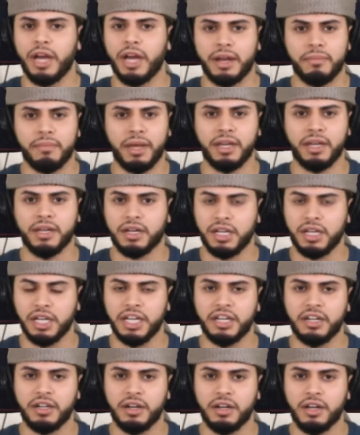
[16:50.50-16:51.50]
we got to make it
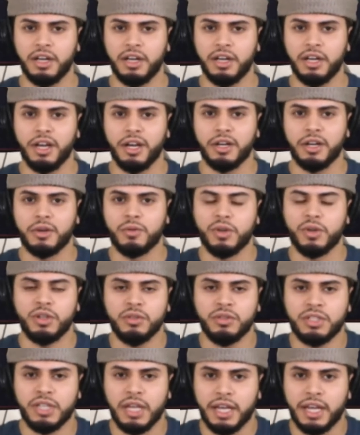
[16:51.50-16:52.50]
clear. When
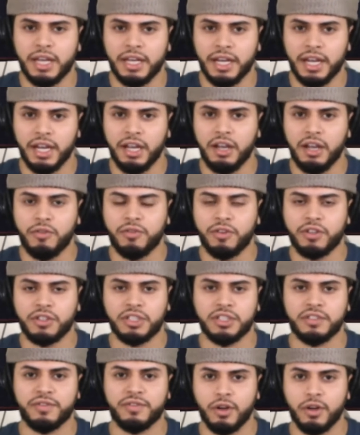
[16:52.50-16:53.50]
you say Canelo
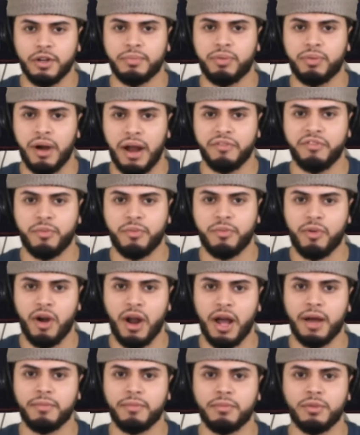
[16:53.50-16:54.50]
versus Floyd prime for
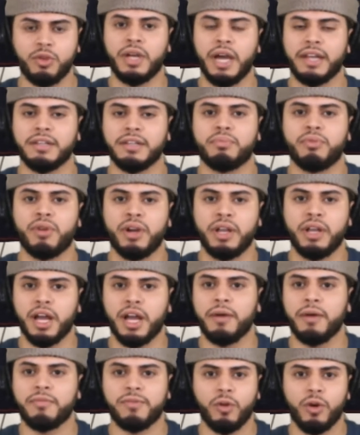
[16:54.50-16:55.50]
prime, you got to bring
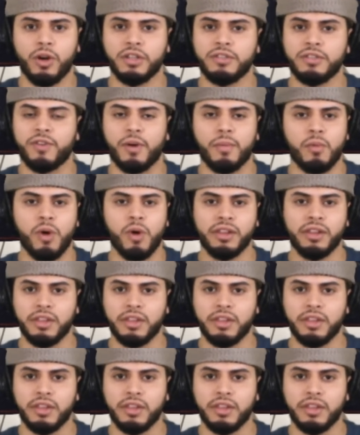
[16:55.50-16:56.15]
up Floyd from